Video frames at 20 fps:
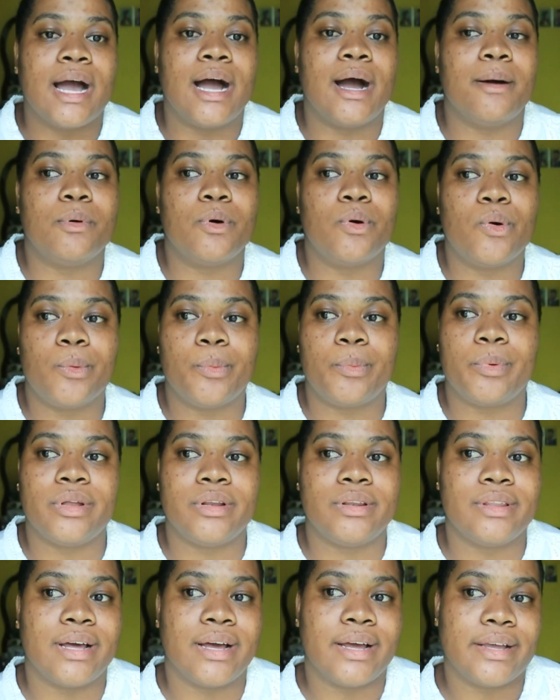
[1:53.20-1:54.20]
I'm
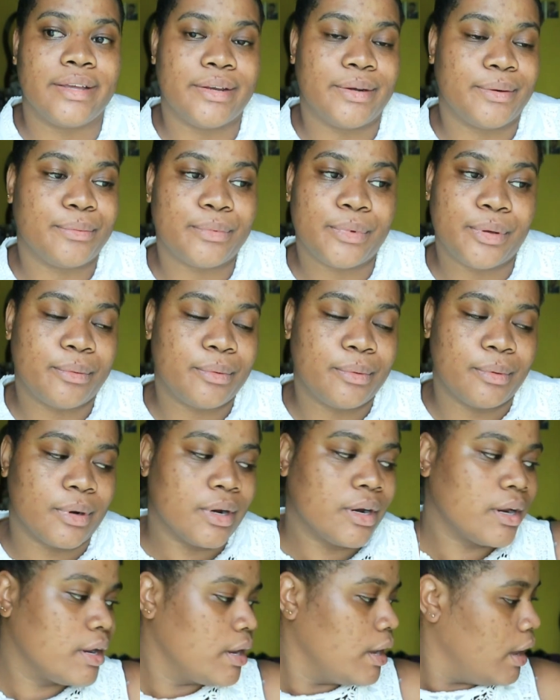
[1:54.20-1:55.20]
hoping that it will
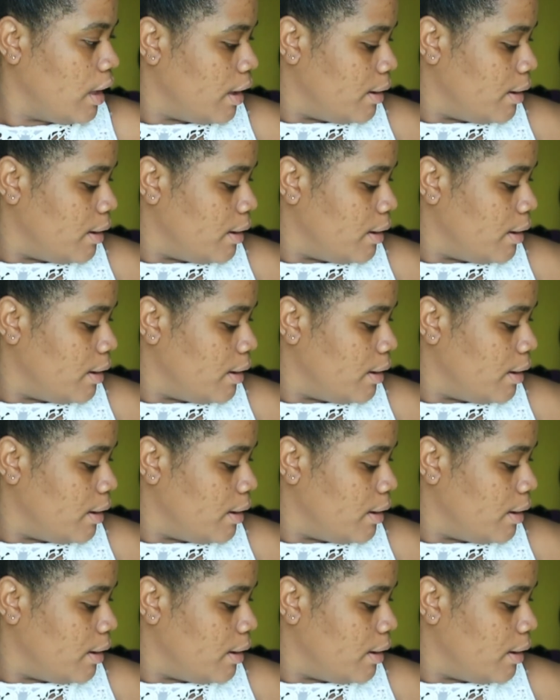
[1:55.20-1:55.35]
work.